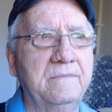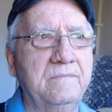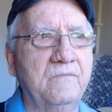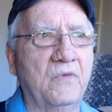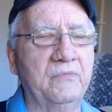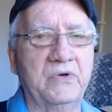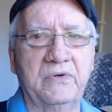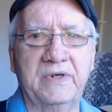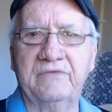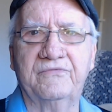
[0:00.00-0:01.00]
When we're
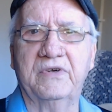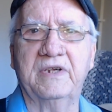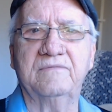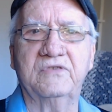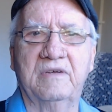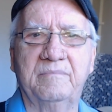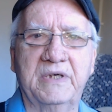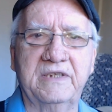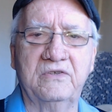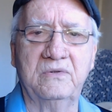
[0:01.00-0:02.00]
in front of
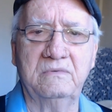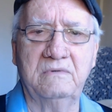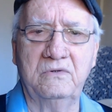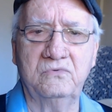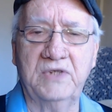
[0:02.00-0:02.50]
somebody who